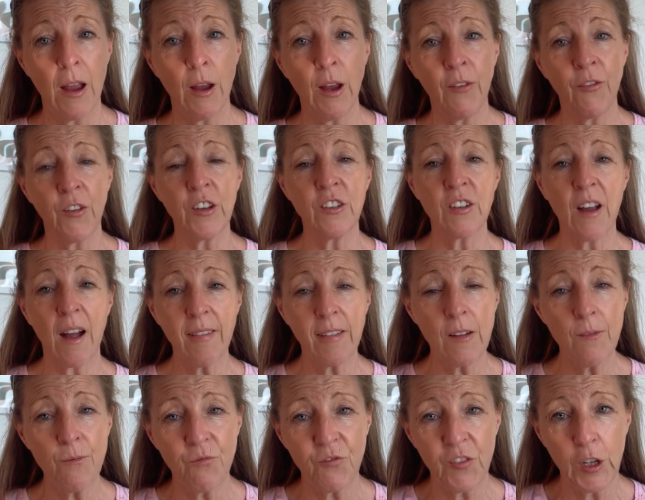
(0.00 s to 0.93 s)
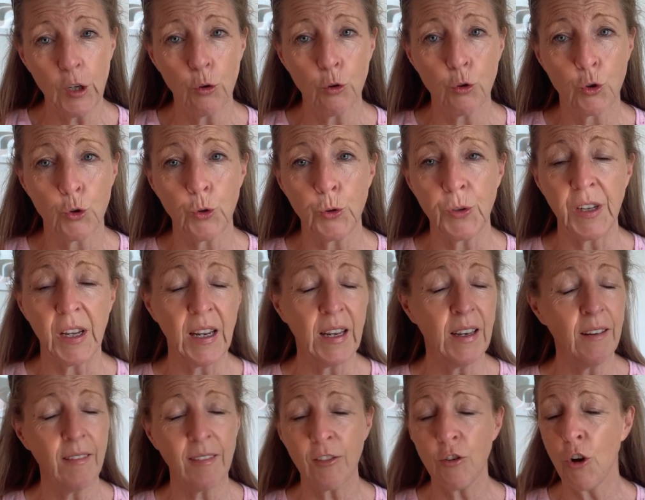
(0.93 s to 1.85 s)
If it doesn't feel good,
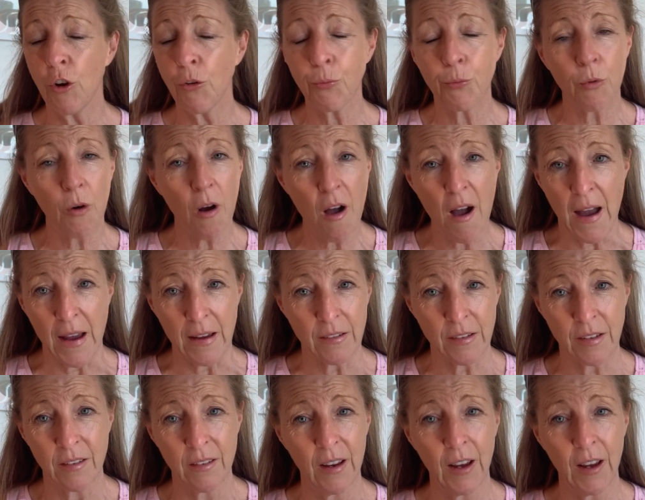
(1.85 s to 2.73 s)
it is not right.